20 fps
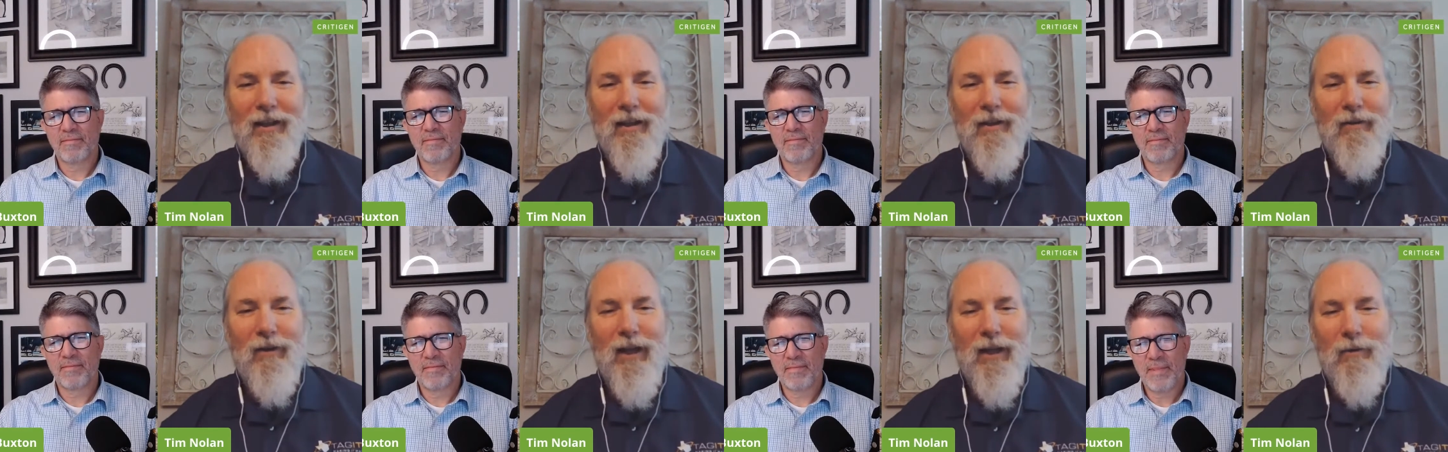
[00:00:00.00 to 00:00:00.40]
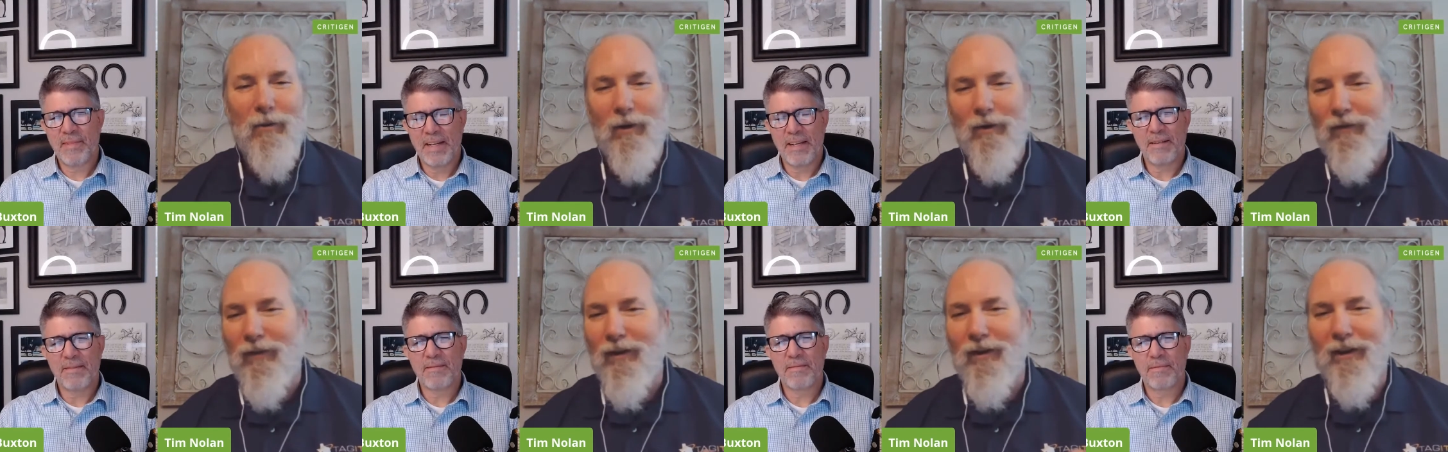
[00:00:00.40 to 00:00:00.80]
Speaker 1: You know,
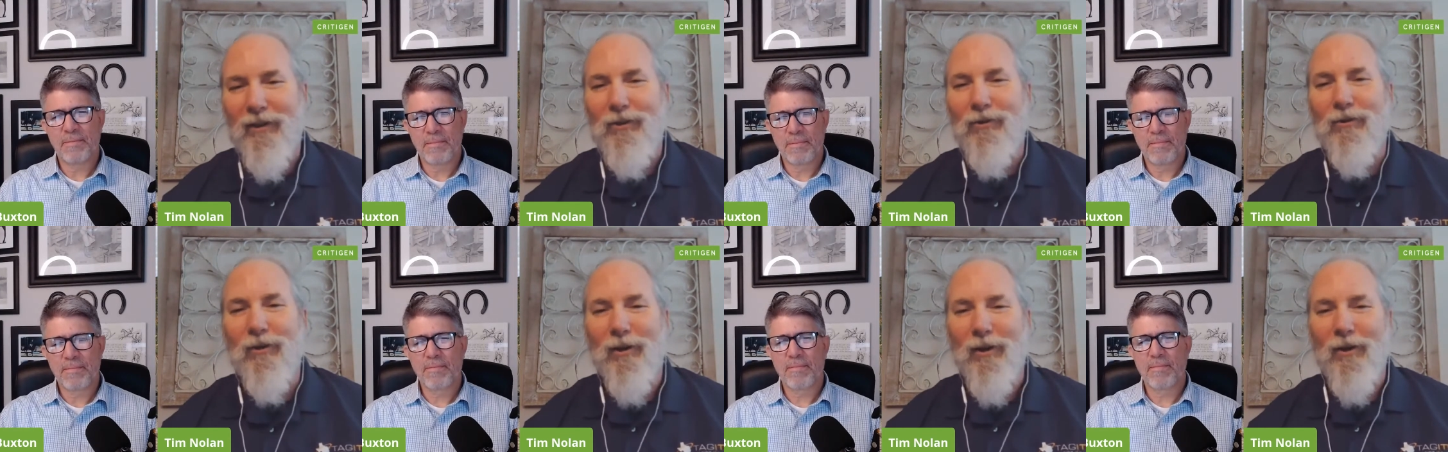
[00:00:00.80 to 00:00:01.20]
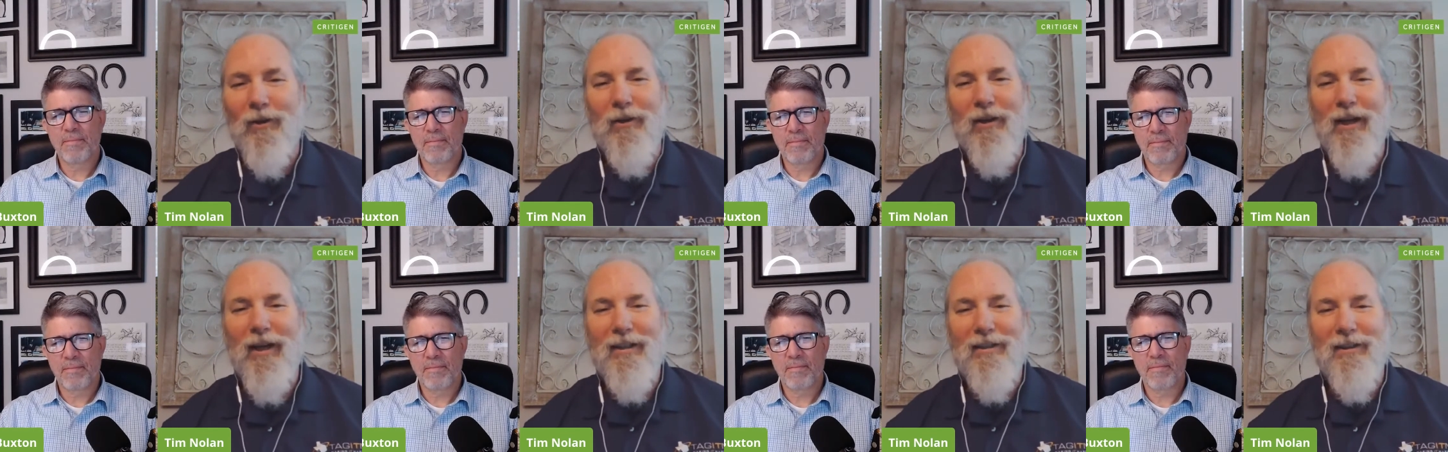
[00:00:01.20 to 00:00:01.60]
like, well, if the district
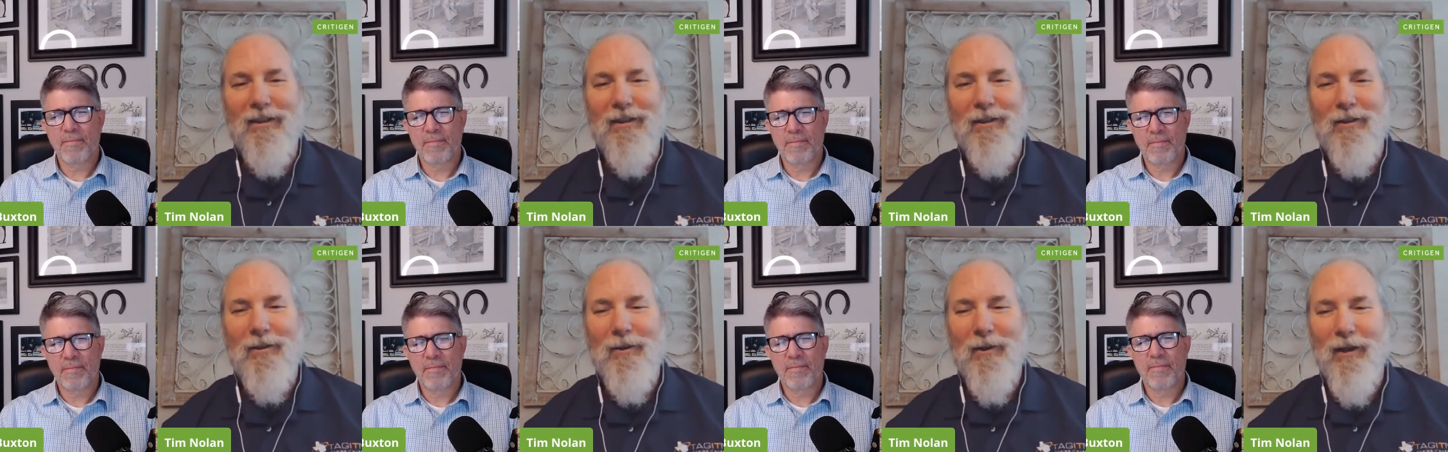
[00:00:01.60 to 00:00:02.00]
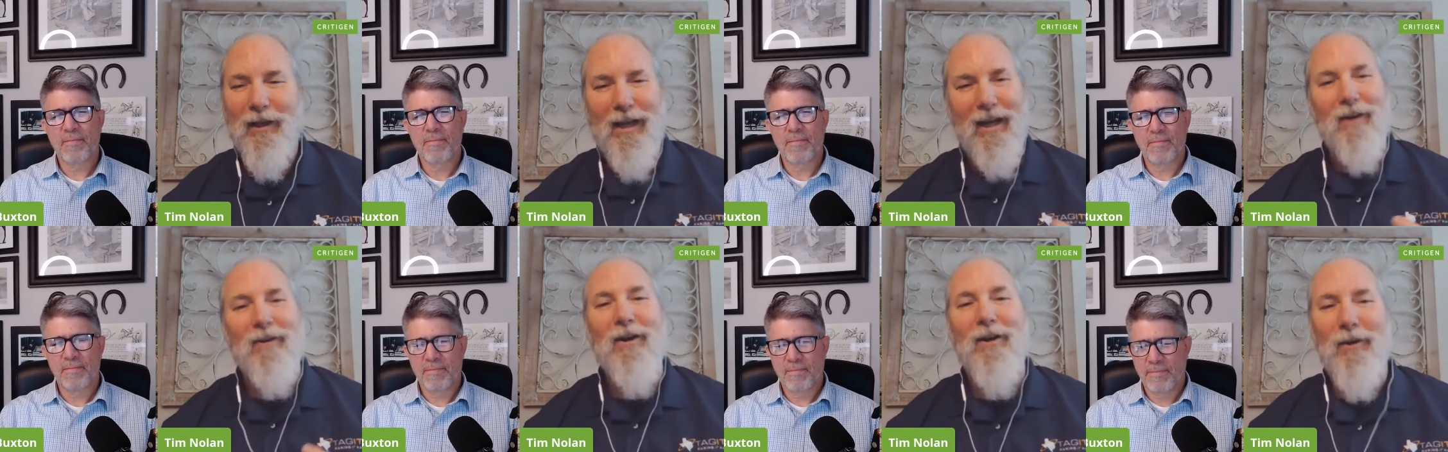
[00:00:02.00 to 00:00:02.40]
clerk has it,
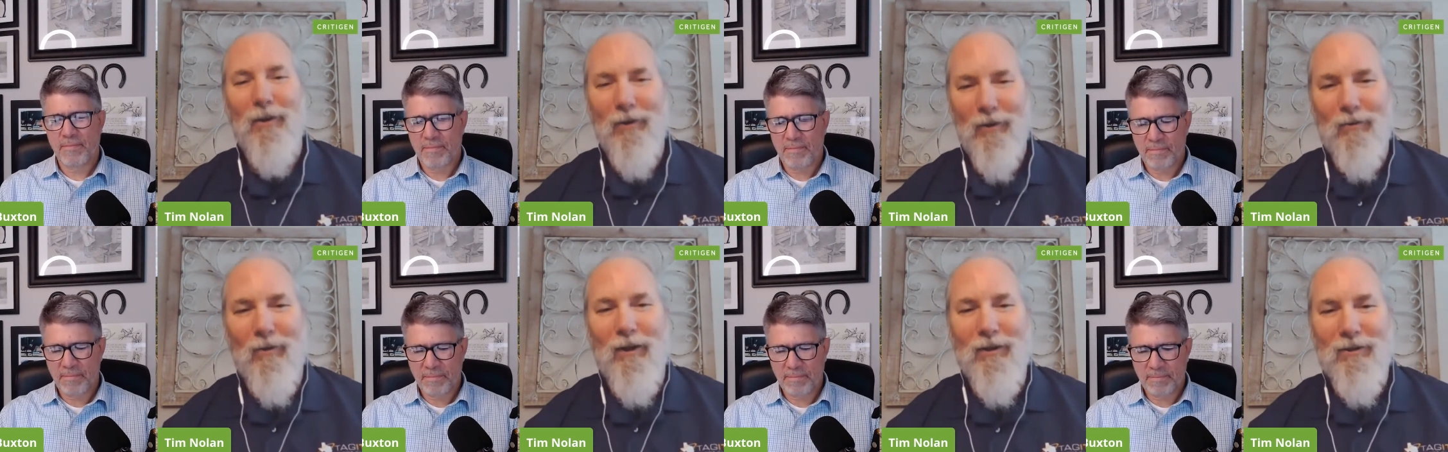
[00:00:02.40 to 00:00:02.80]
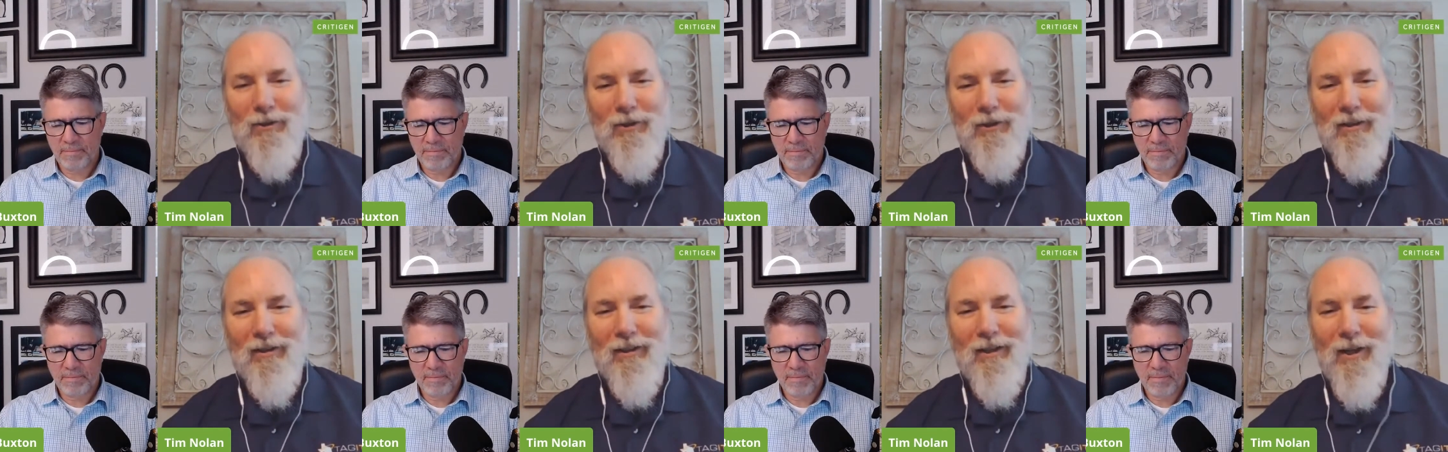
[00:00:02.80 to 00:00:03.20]
the county clerk
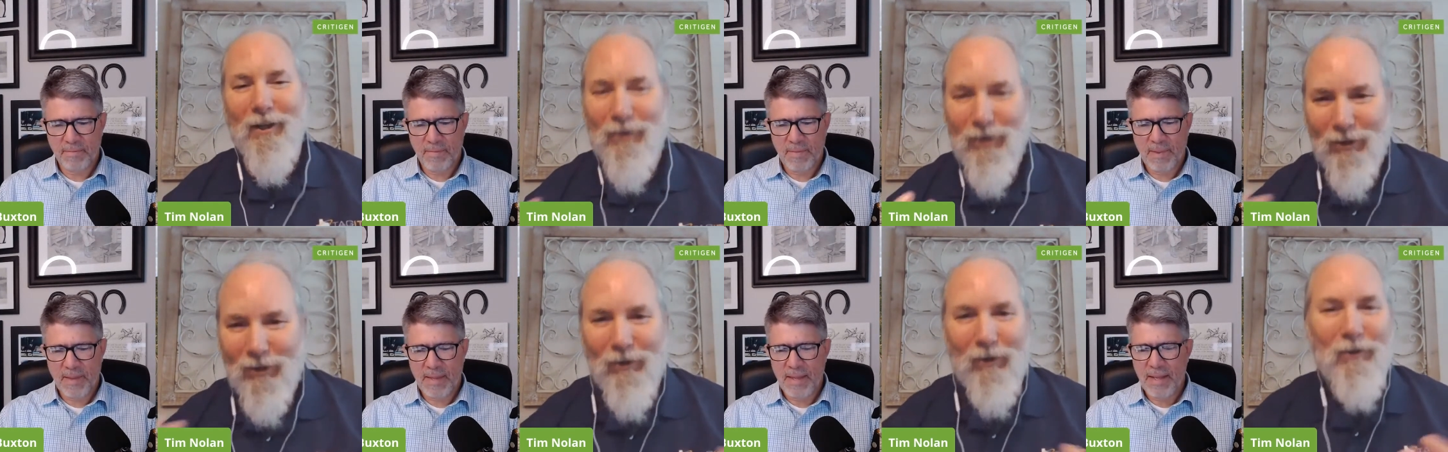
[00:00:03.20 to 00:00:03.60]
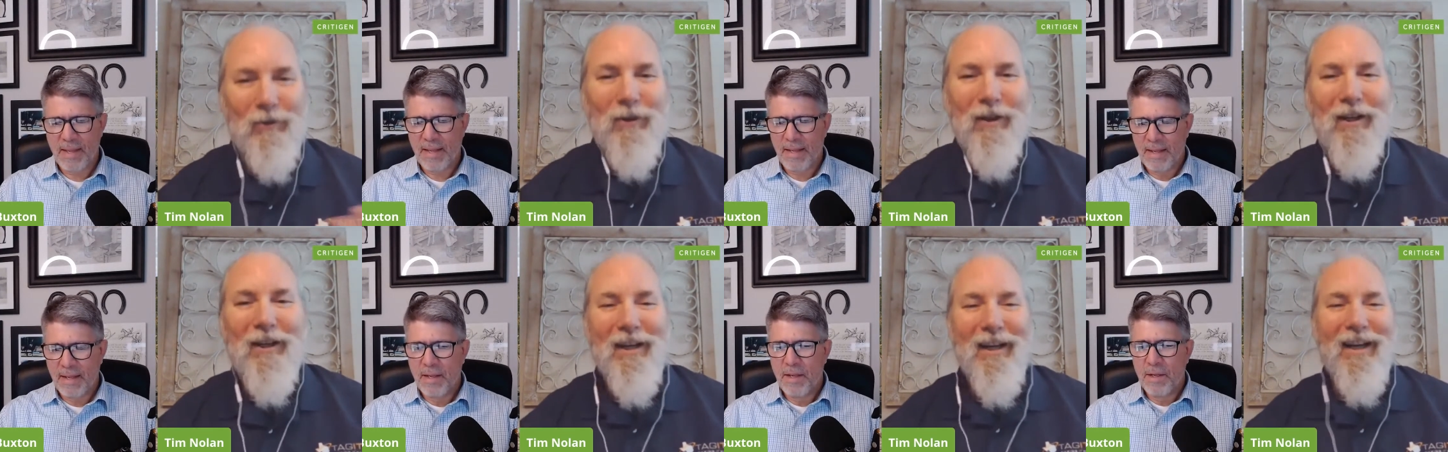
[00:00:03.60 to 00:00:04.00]
wants it, you know, so you,